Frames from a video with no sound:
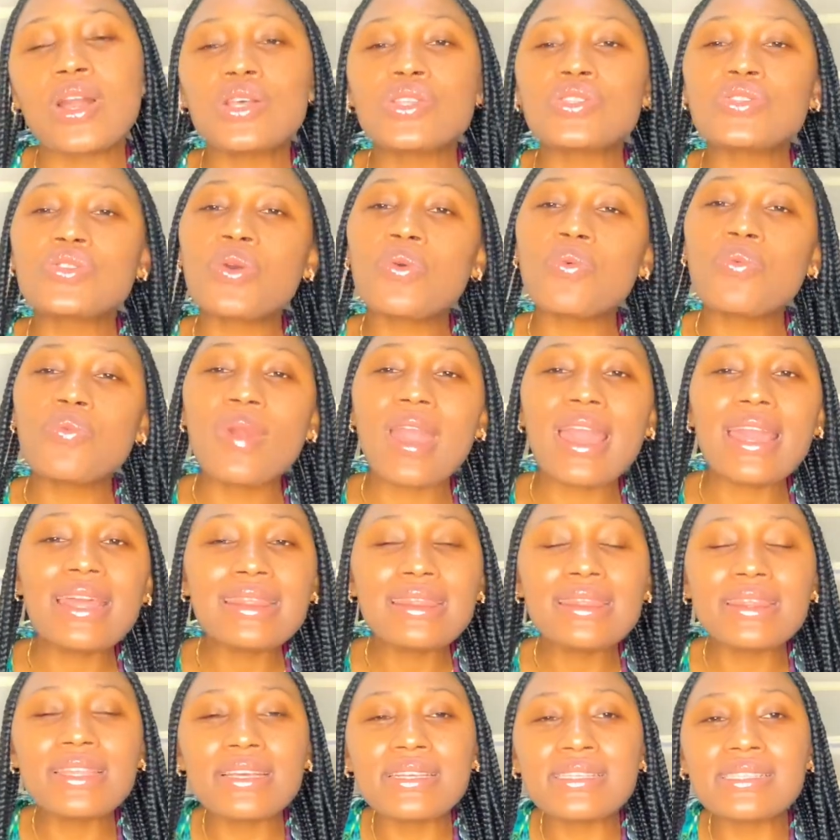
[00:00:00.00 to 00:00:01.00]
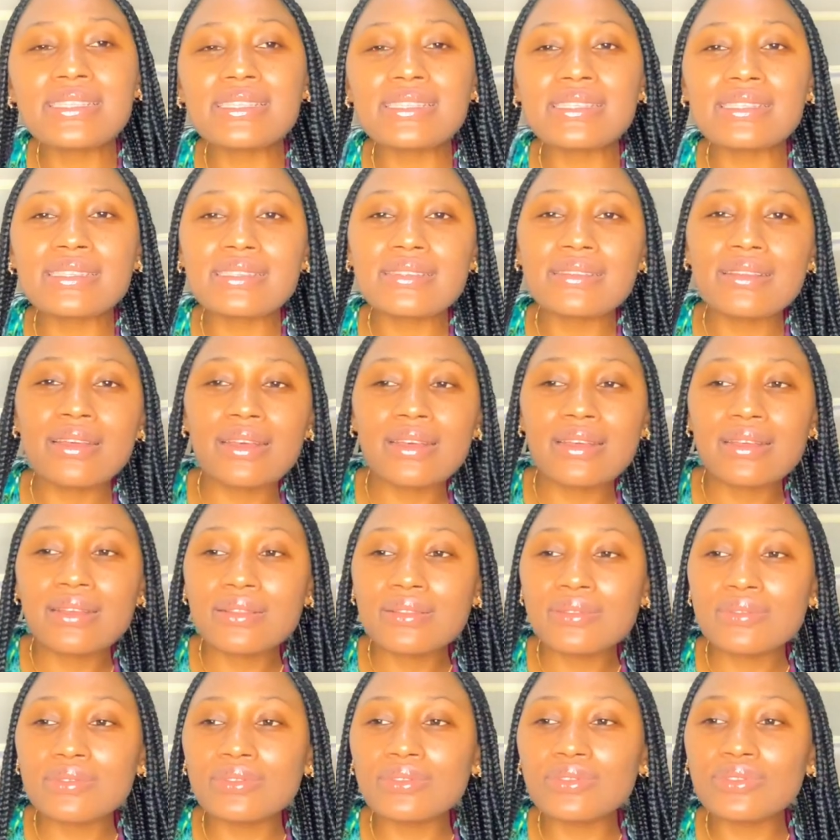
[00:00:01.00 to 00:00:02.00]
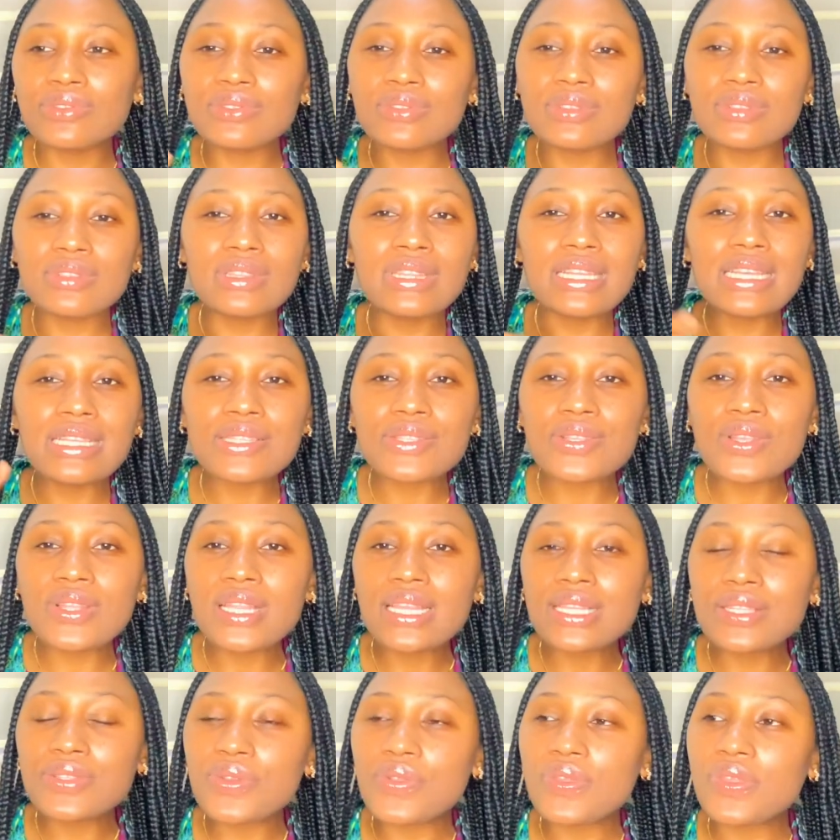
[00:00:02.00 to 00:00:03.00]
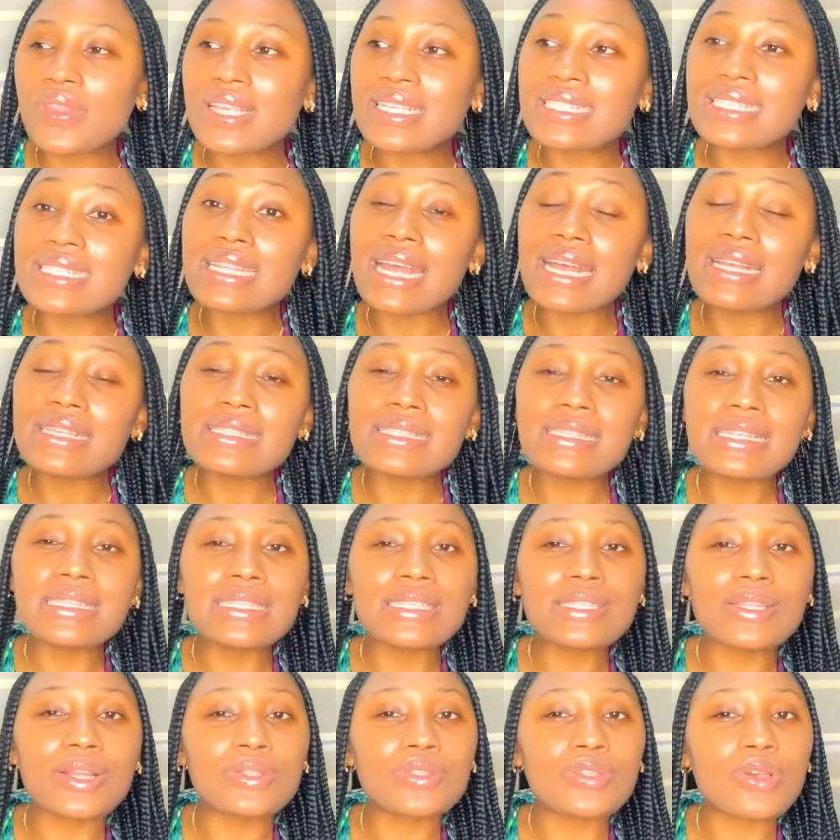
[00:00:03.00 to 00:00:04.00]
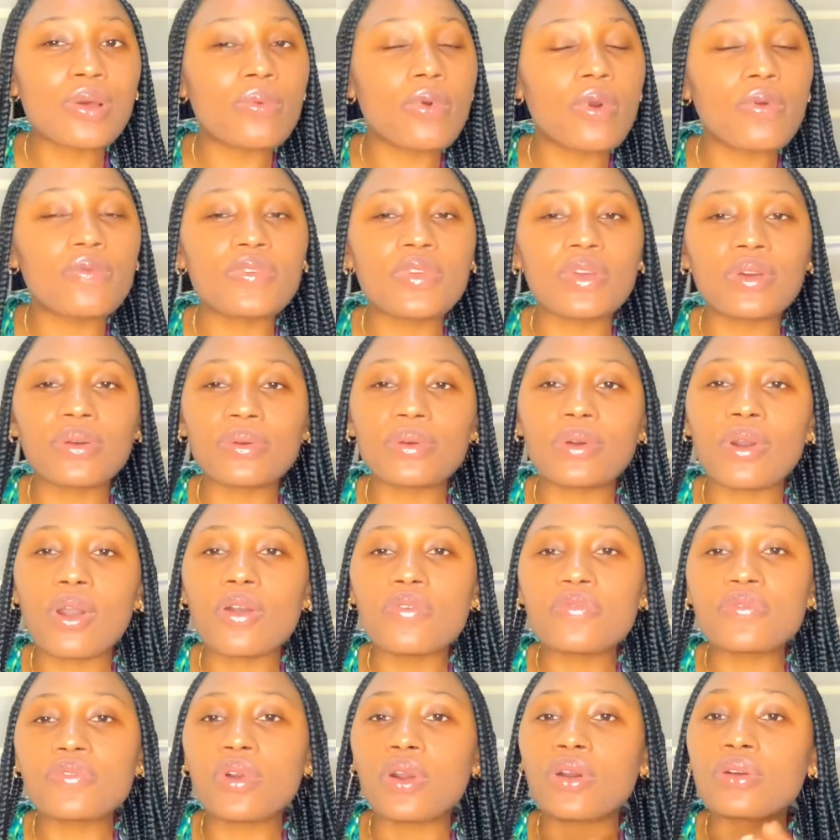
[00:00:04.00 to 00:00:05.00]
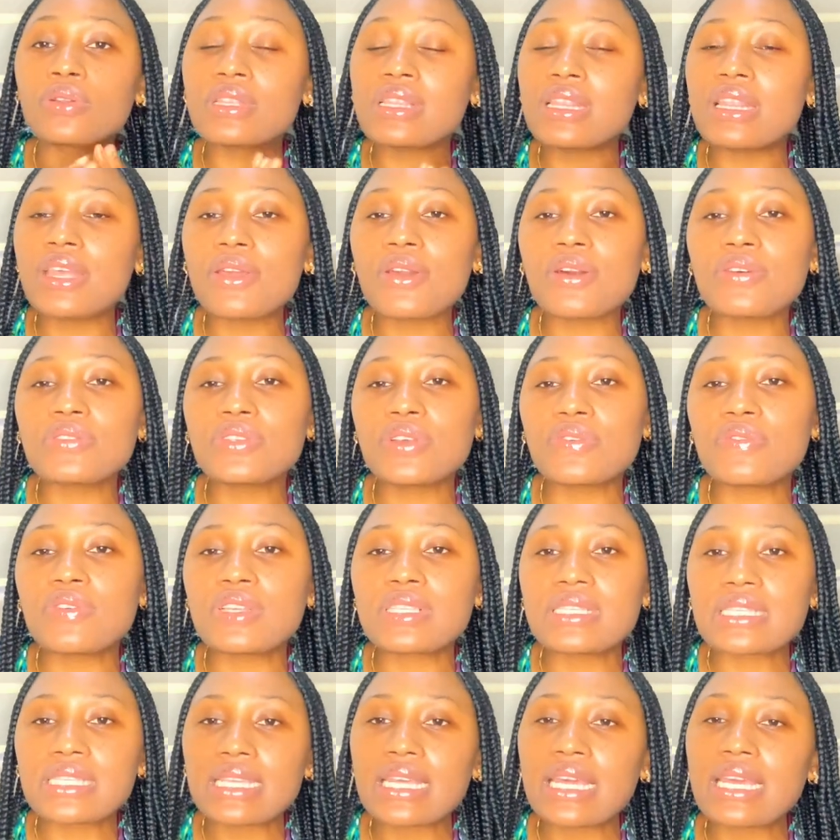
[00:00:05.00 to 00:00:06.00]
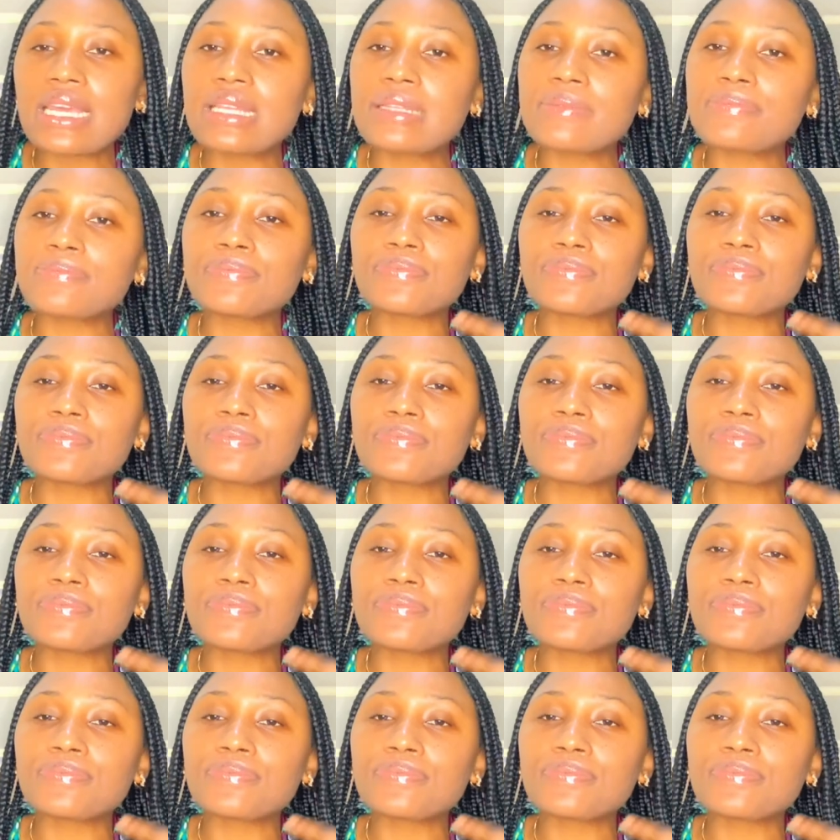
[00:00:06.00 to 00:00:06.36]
So when this little things start sitting on top of your layers of your skin,